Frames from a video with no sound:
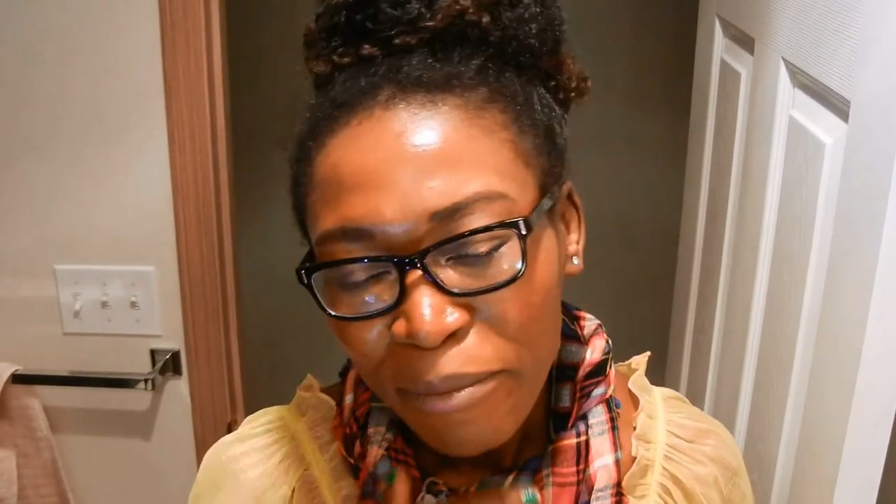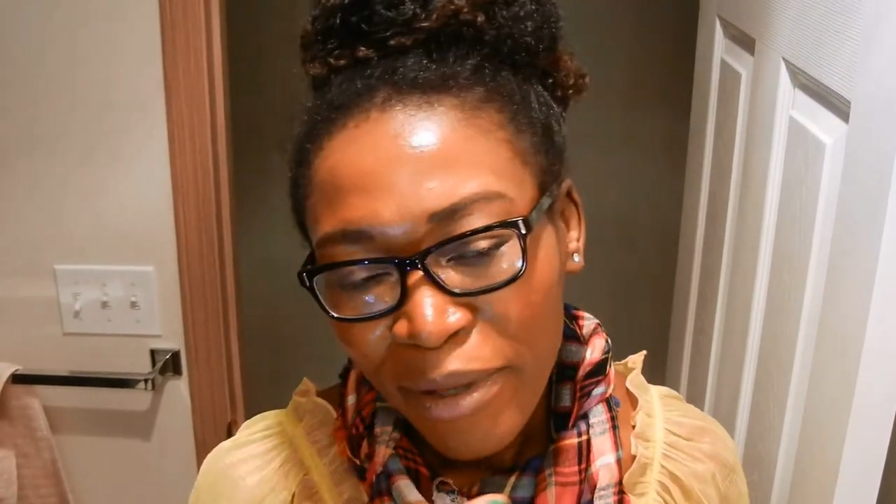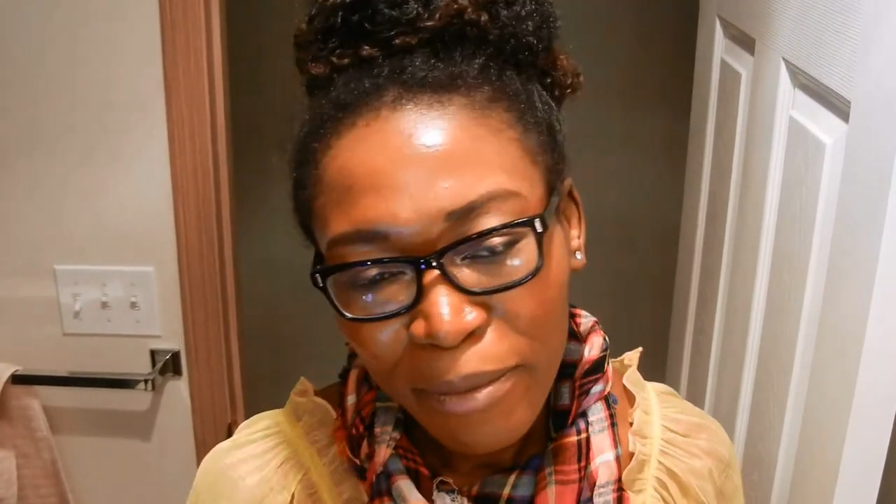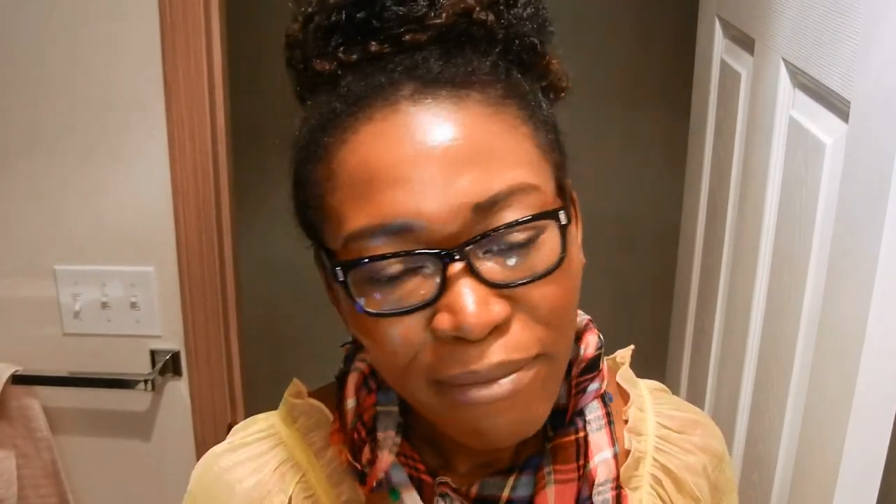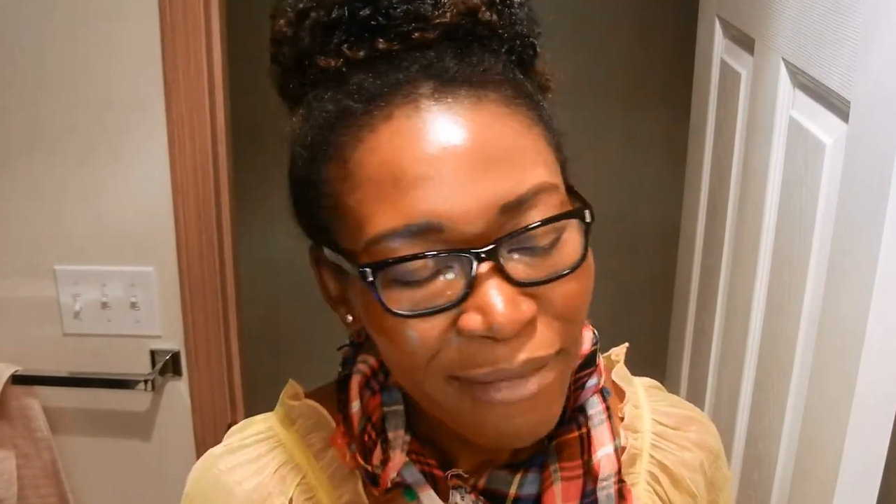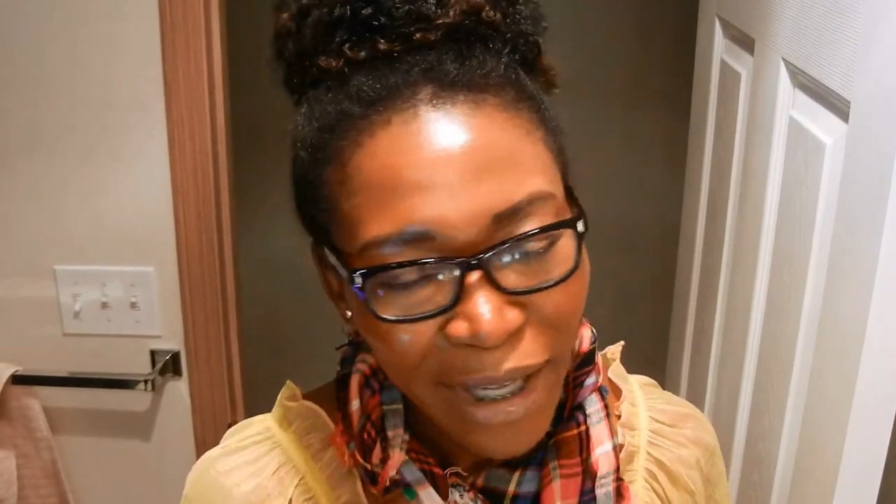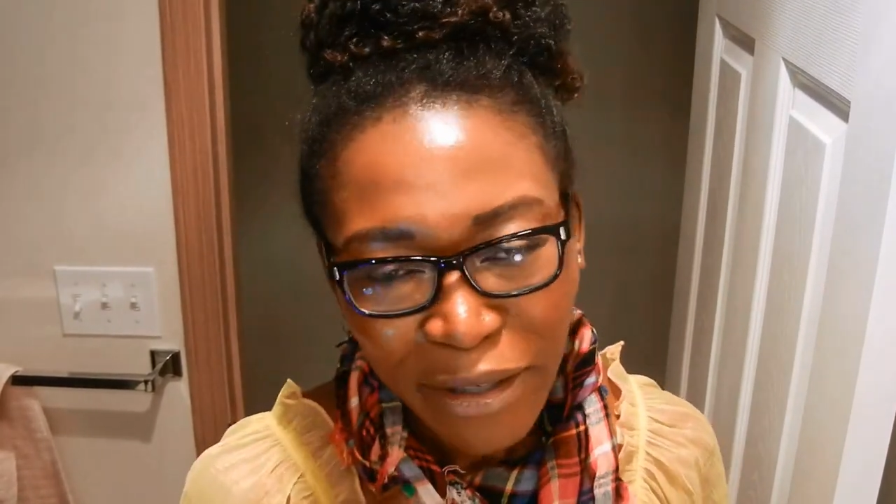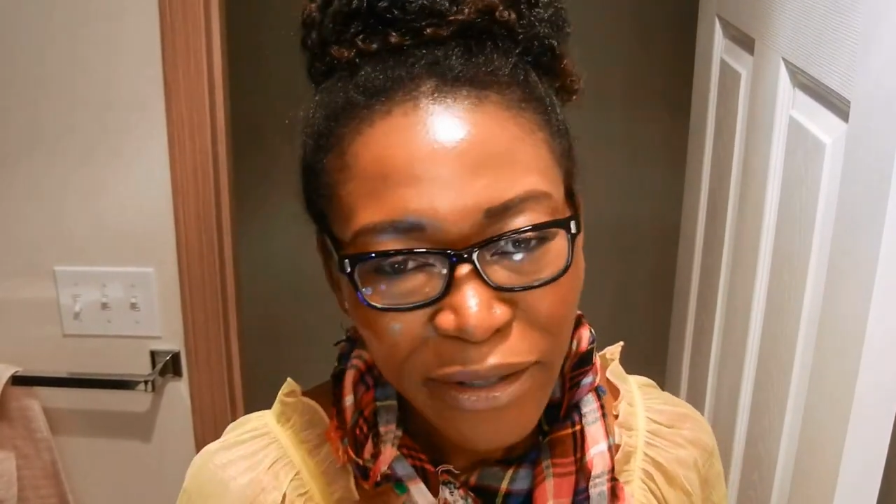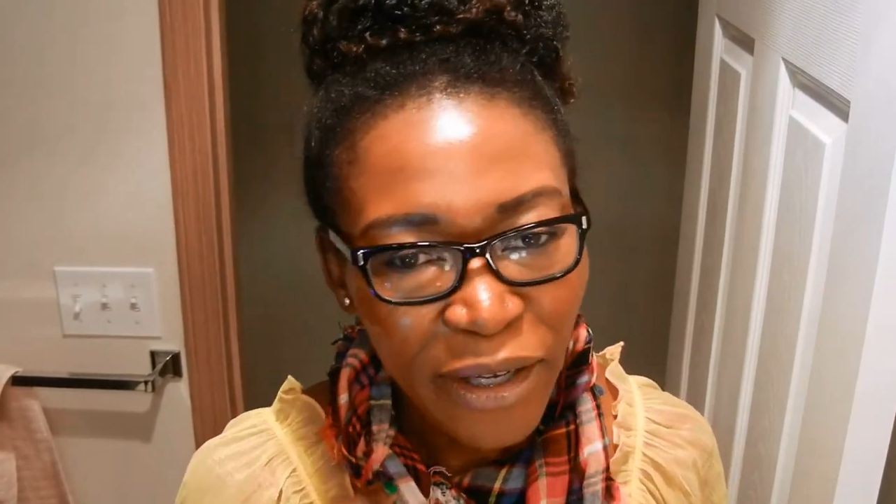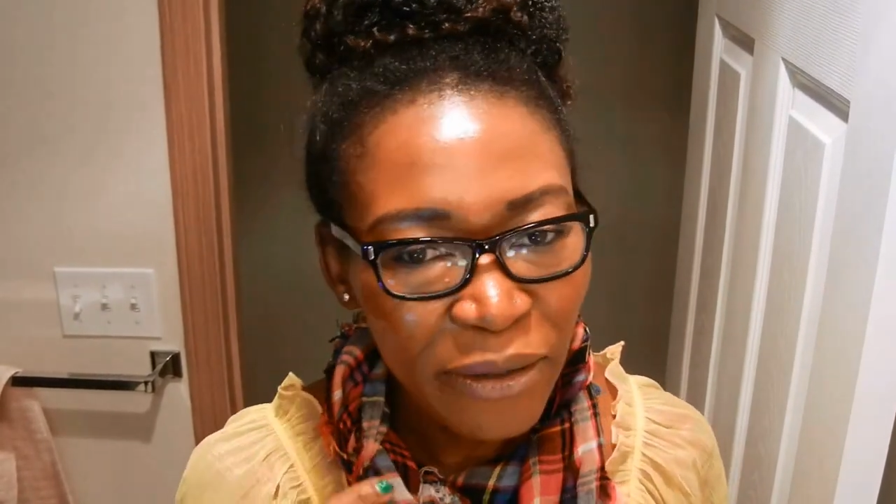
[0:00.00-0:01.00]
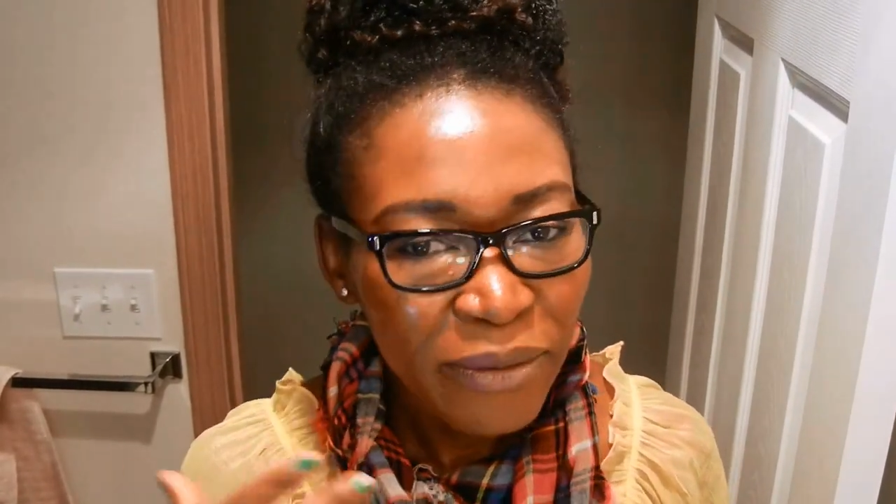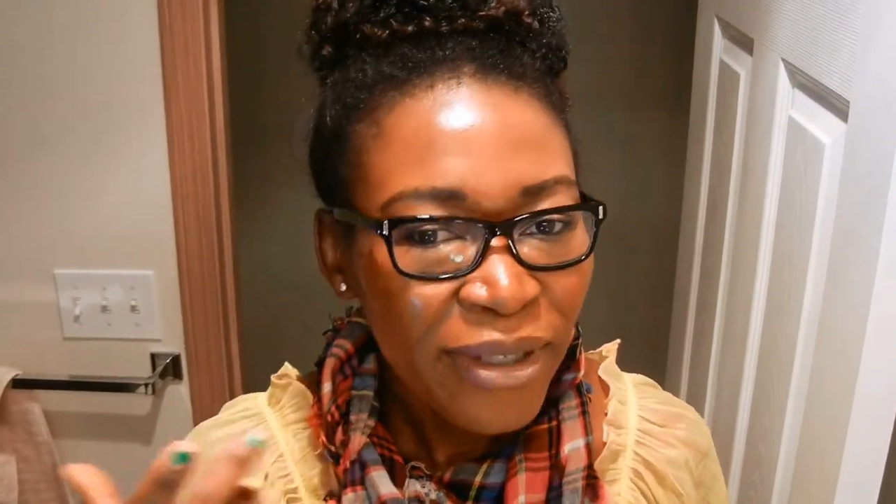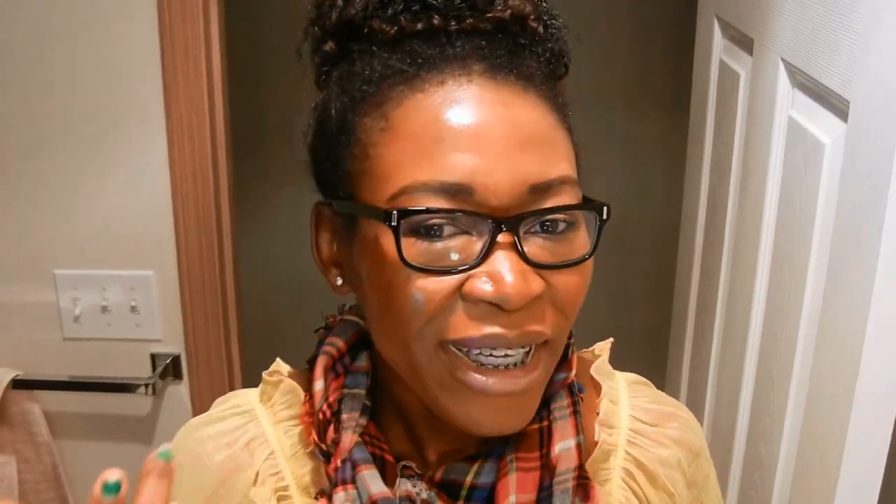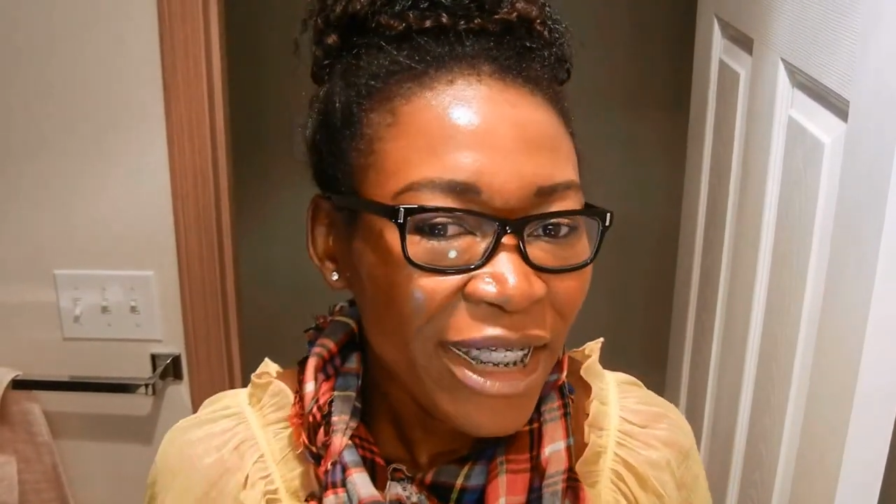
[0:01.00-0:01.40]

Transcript: But don't know.